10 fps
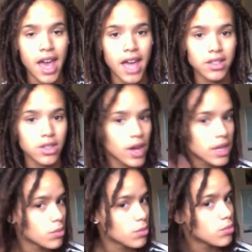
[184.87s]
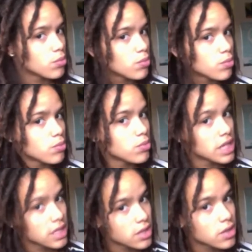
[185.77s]
And so I did
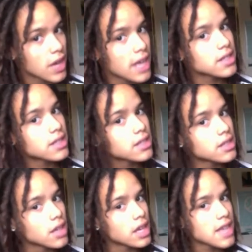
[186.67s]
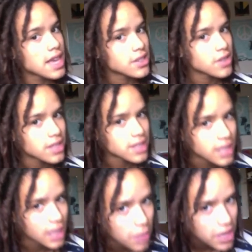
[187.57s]
it to the rest. As you can see,
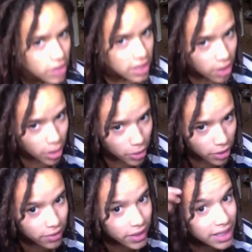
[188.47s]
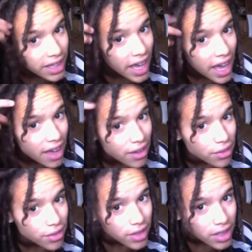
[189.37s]
like my dreads aren't perfect. They have
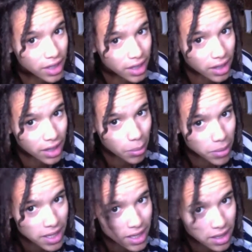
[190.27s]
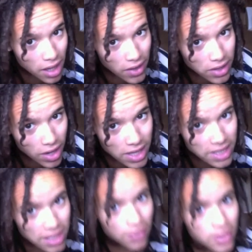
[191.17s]
lumpies and all this crazy
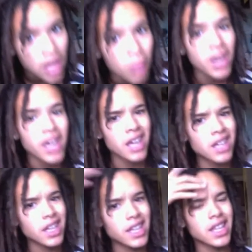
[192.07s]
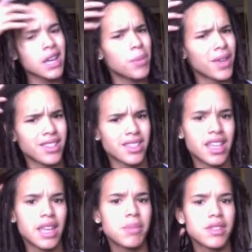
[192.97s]
stuff in them, and I kind of like that because it
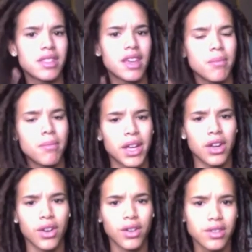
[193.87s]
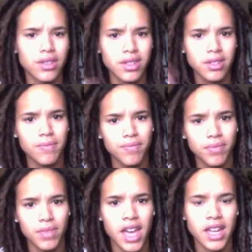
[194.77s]
keeps my curls
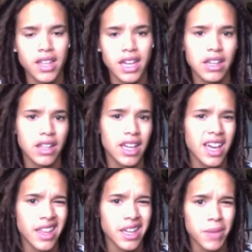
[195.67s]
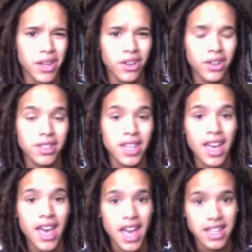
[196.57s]
kind of there. Like I like my curls,
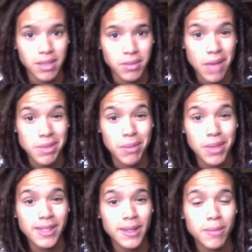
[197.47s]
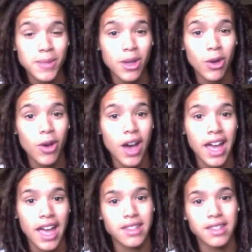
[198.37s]
and sometimes I miss them, so
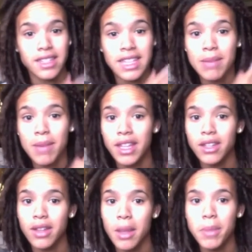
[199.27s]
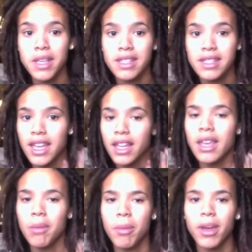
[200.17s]
to keep my little lumpies is like
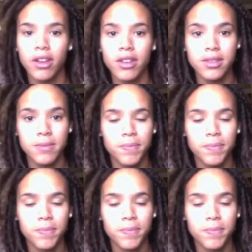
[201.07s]
keeping my curls.